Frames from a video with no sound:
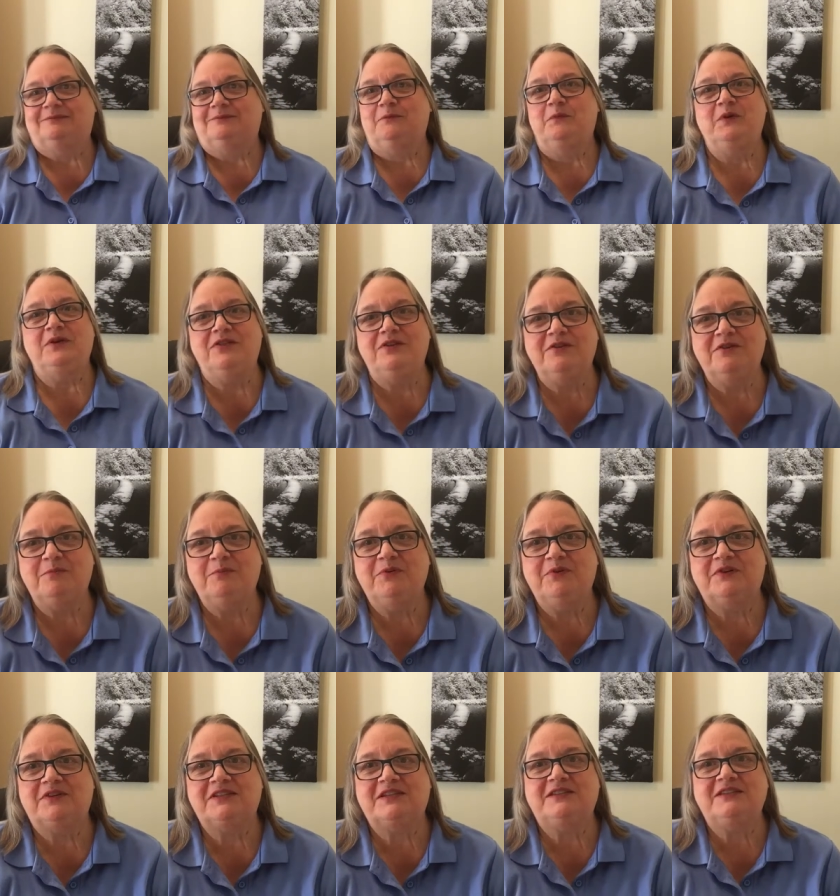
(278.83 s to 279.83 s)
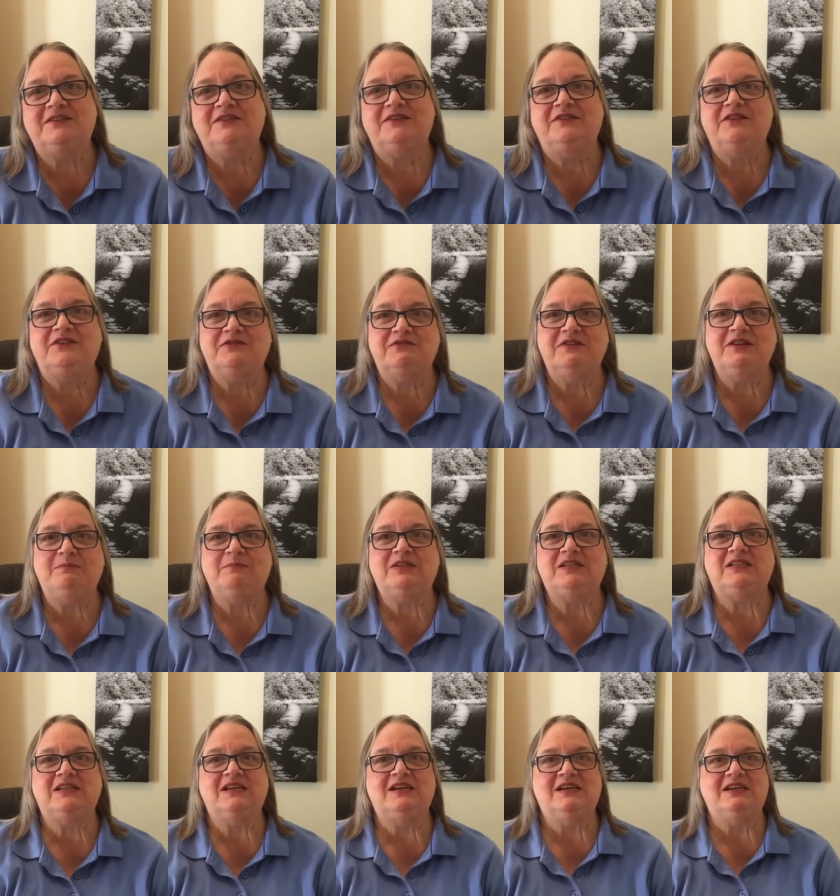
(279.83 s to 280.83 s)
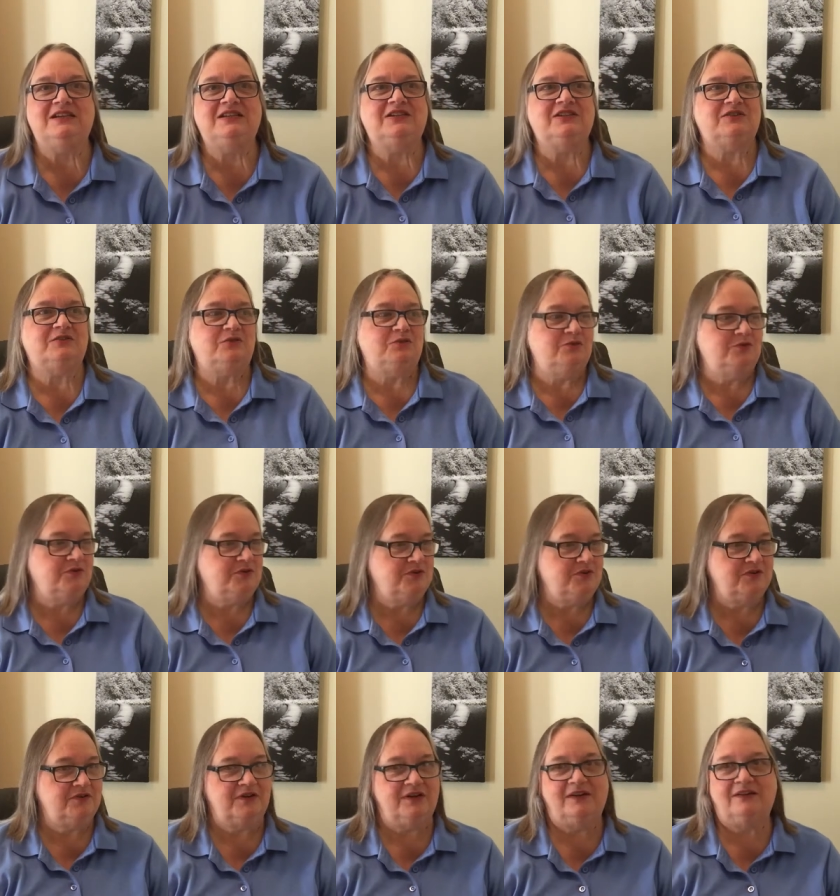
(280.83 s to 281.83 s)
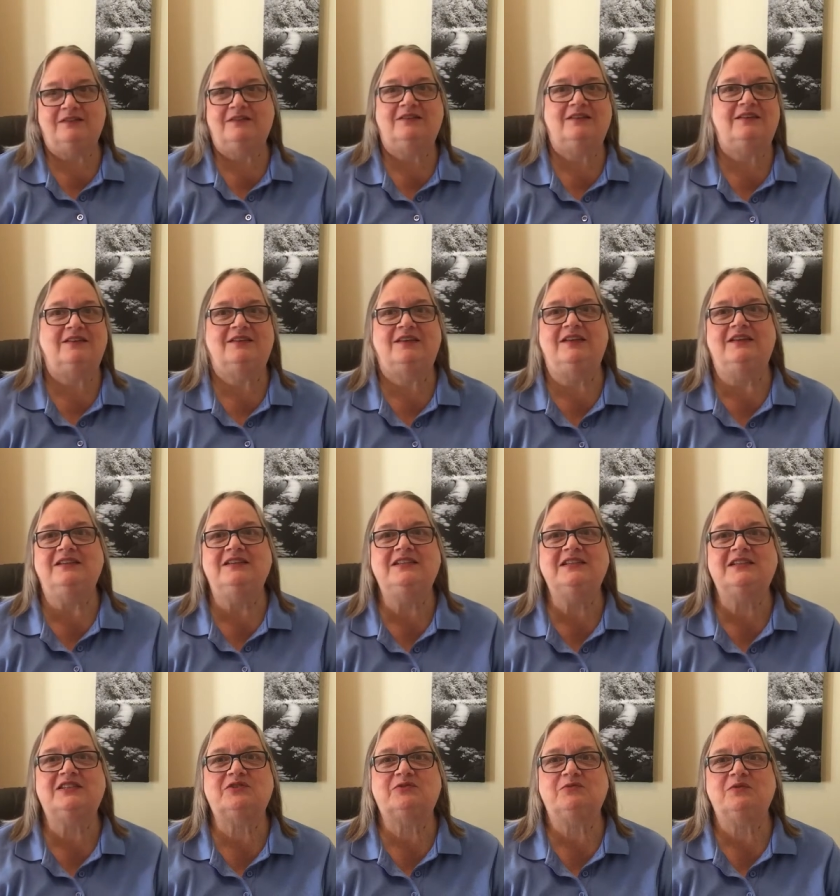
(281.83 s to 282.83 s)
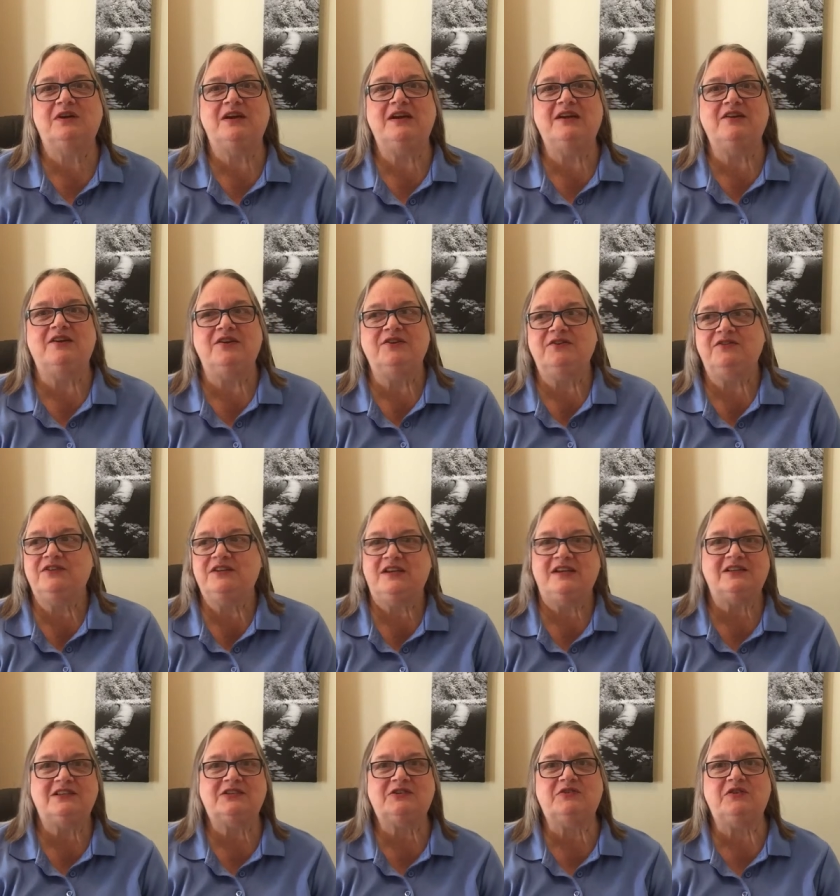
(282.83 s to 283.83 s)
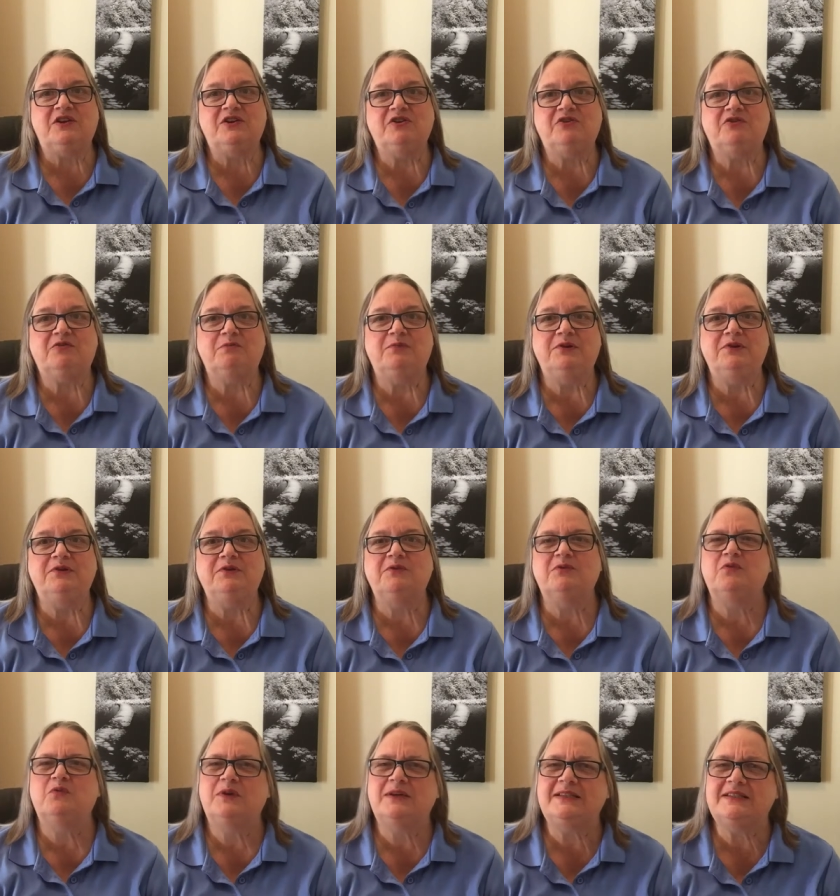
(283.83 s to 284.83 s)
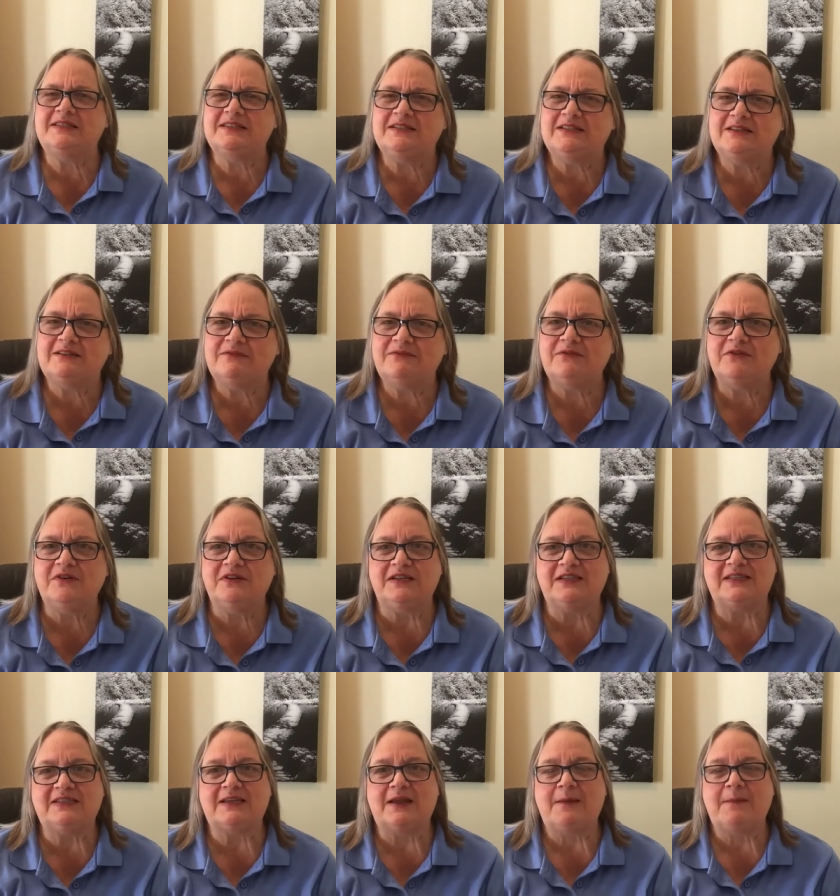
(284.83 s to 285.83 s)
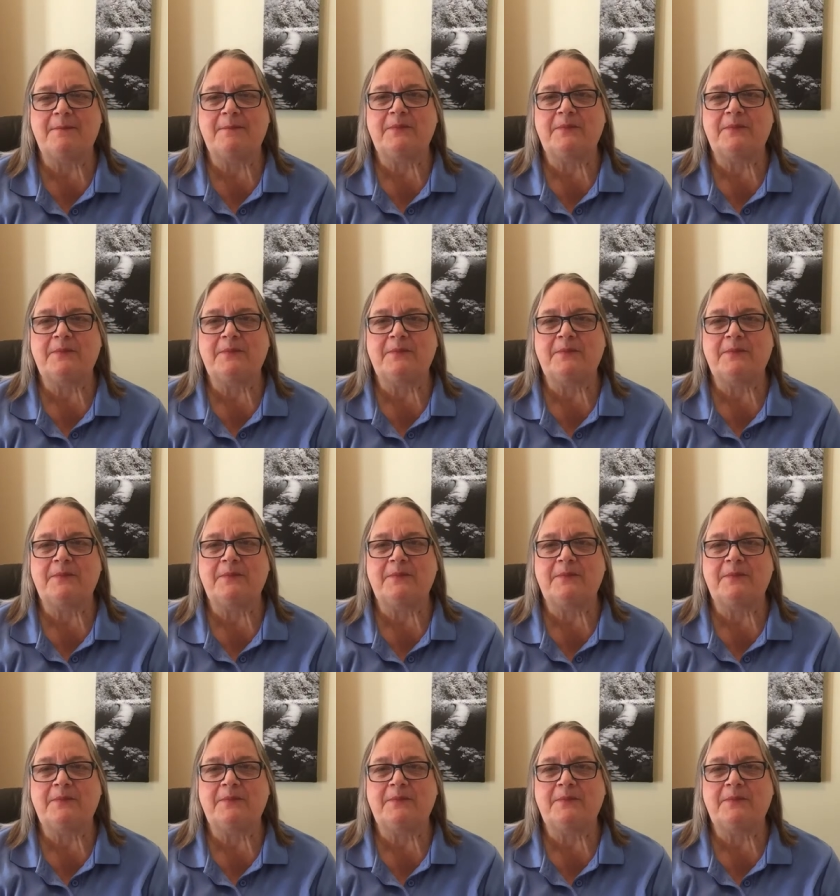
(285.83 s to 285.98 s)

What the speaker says: with your book still in the dream stage or in disarray on your desk or on your computer? What's the difference?